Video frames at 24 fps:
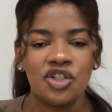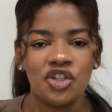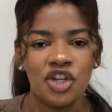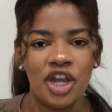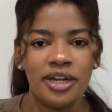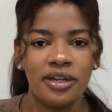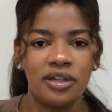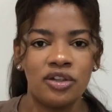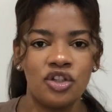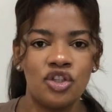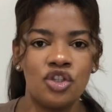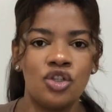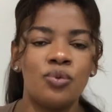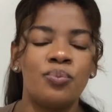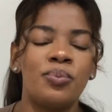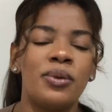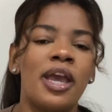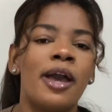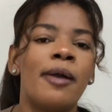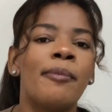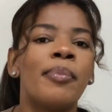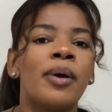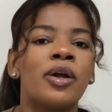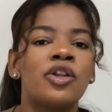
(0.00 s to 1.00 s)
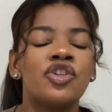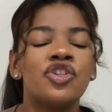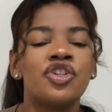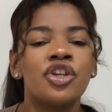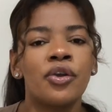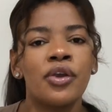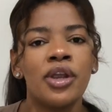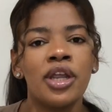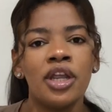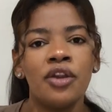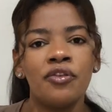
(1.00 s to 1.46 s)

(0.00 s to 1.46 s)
channel to be about sharing